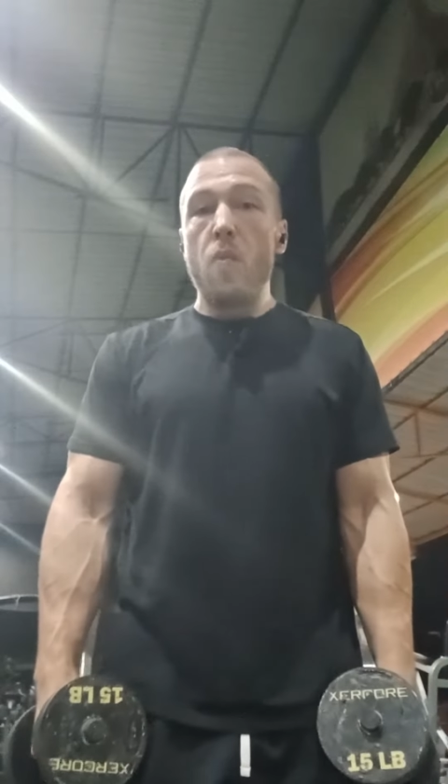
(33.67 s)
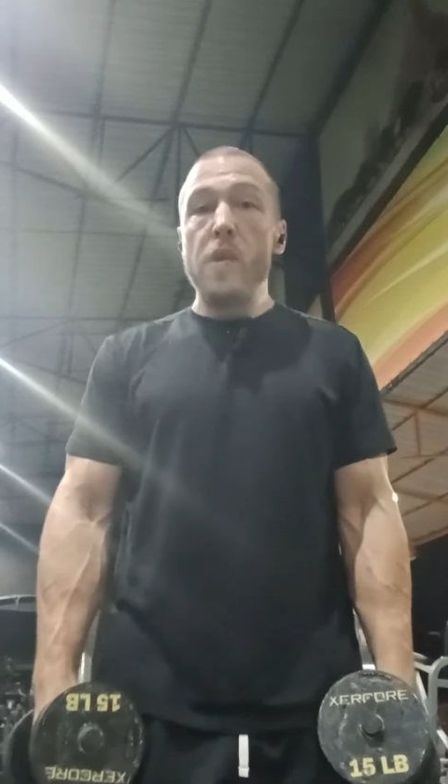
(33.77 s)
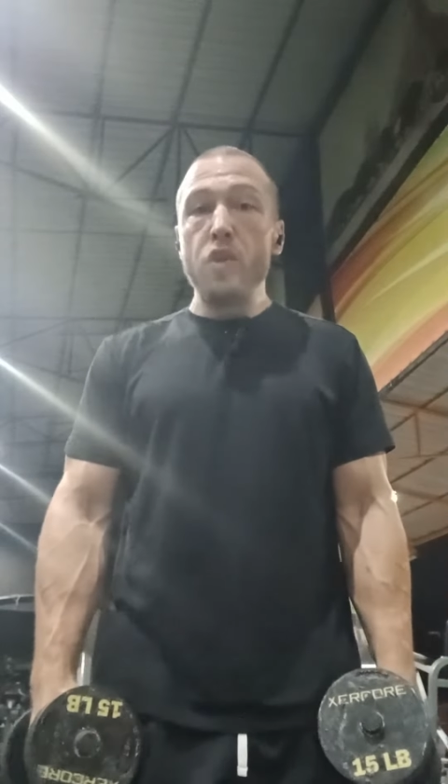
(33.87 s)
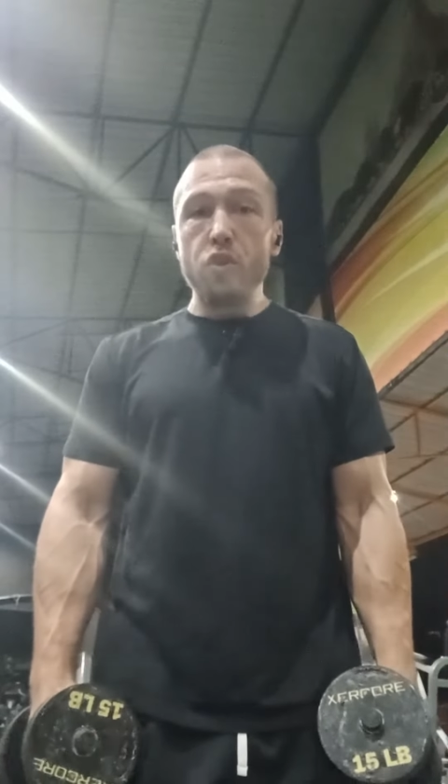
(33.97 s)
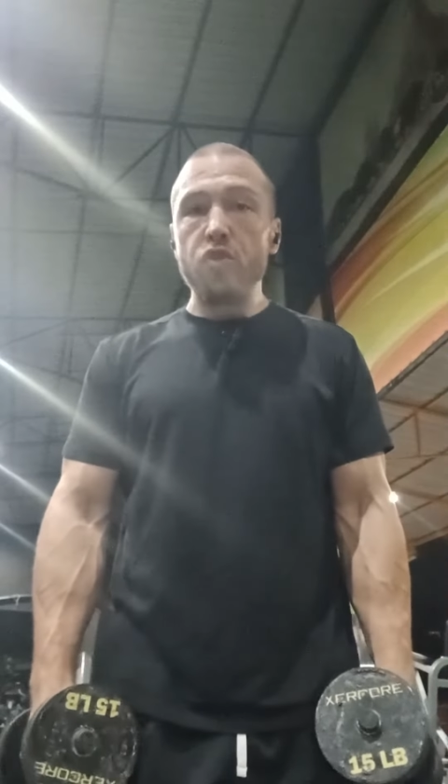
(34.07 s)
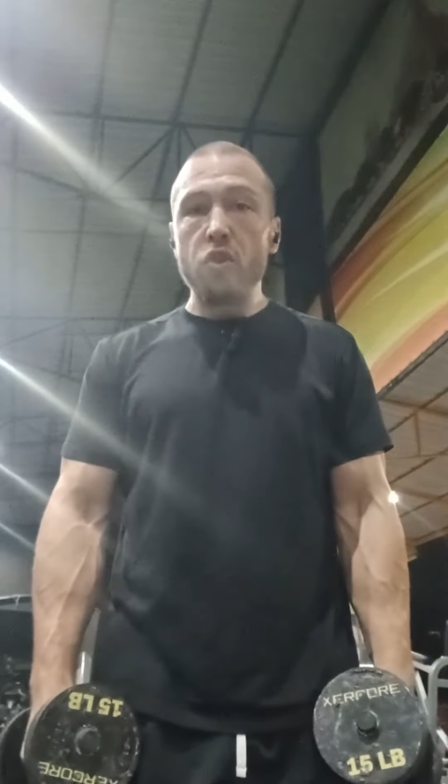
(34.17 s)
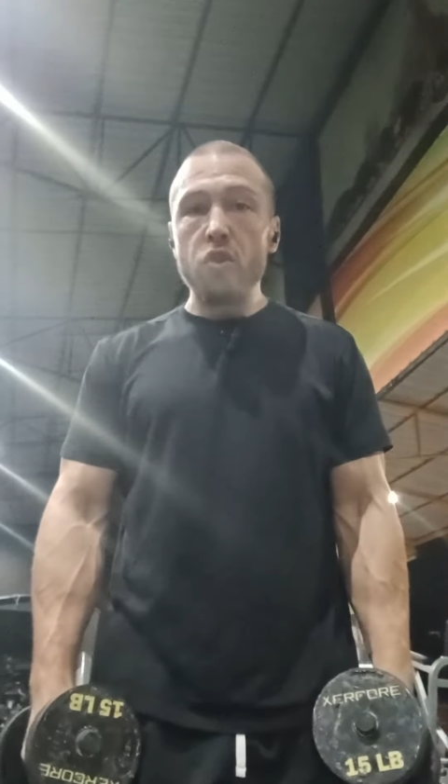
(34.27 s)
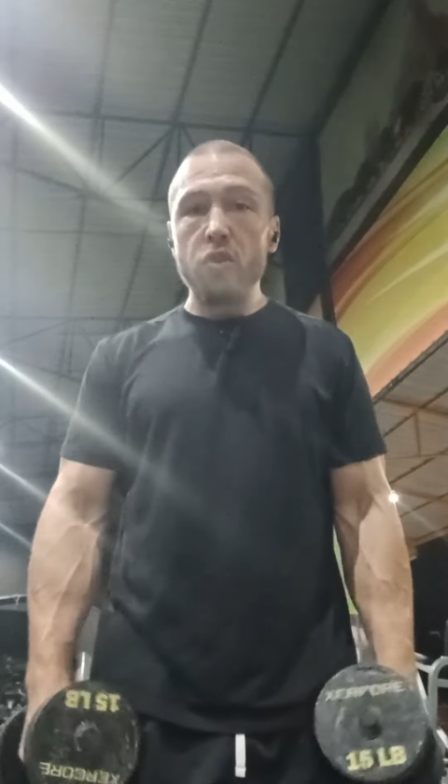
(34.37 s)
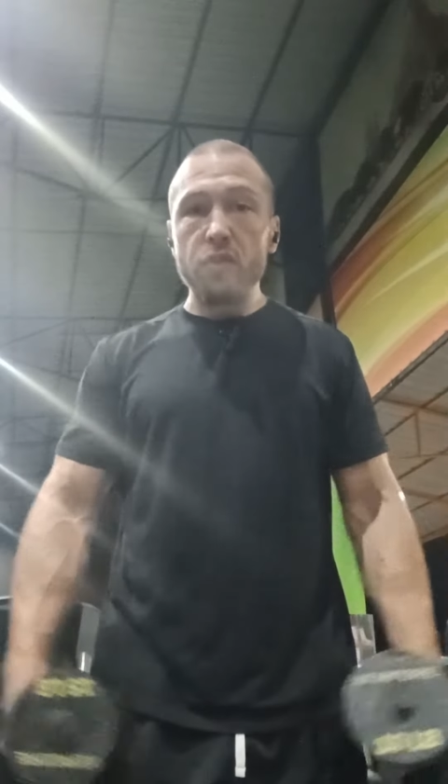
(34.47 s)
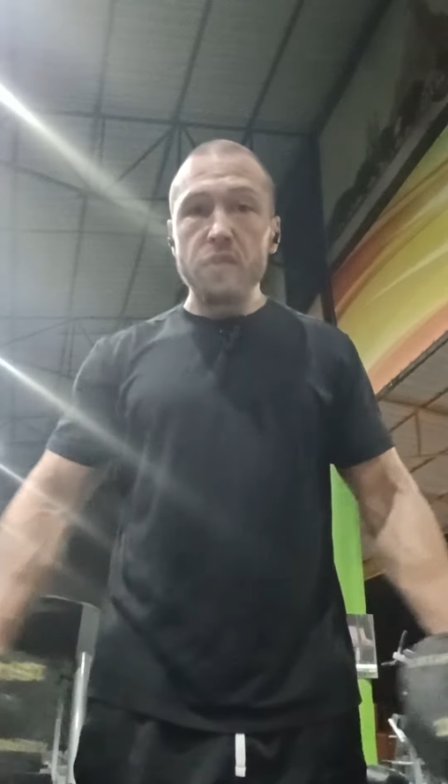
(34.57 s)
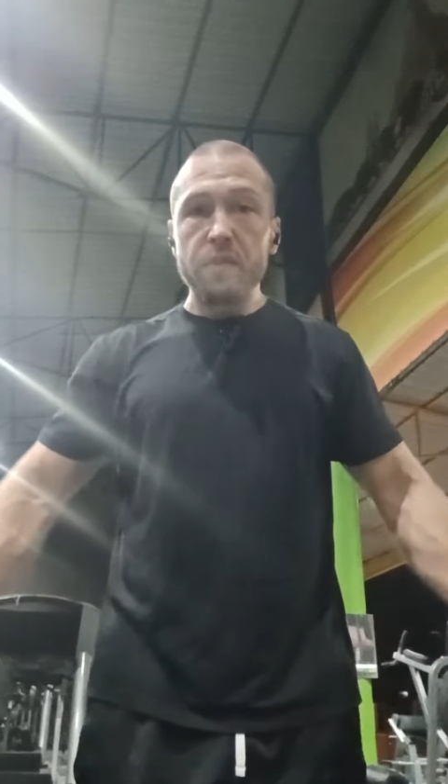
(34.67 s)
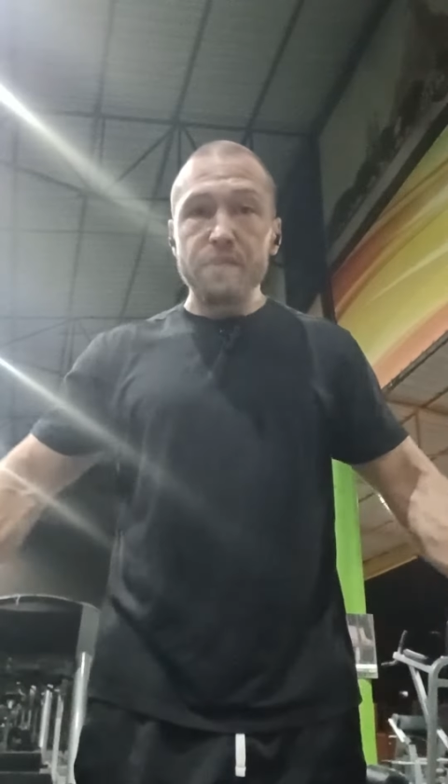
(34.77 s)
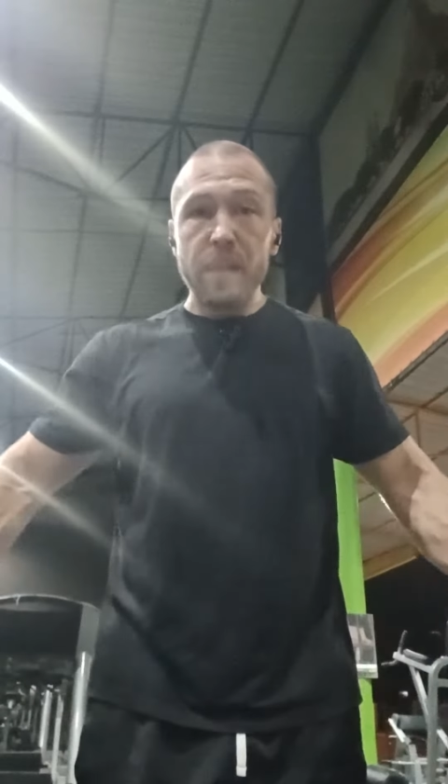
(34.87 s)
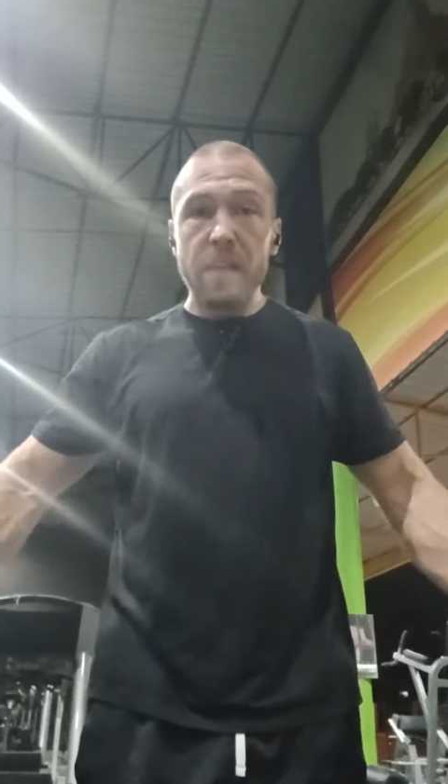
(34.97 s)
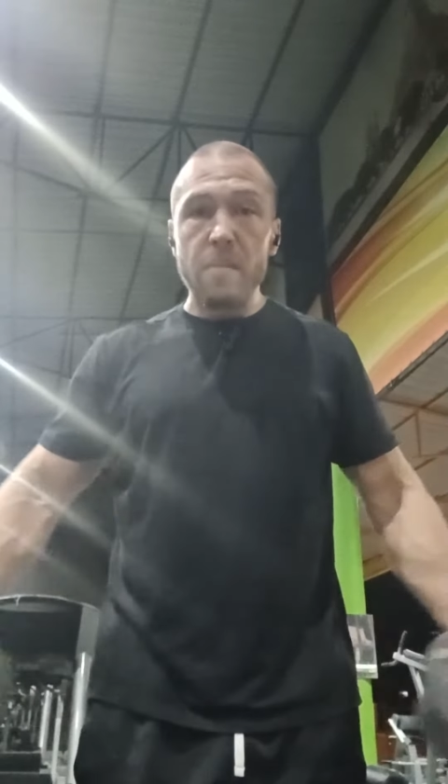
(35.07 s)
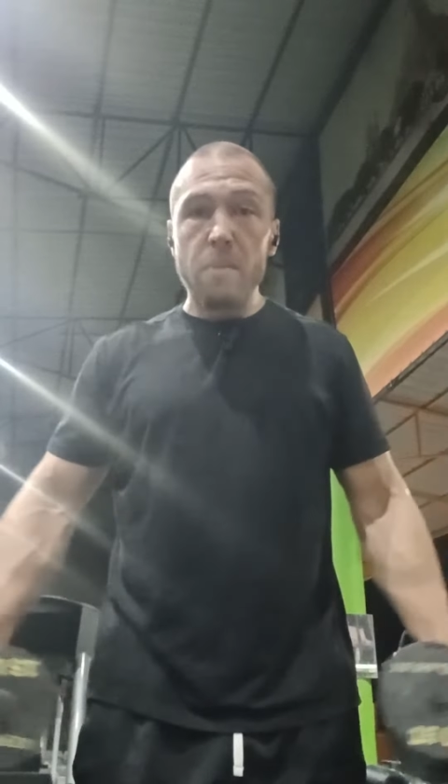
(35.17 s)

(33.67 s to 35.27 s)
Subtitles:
When you're strongest at the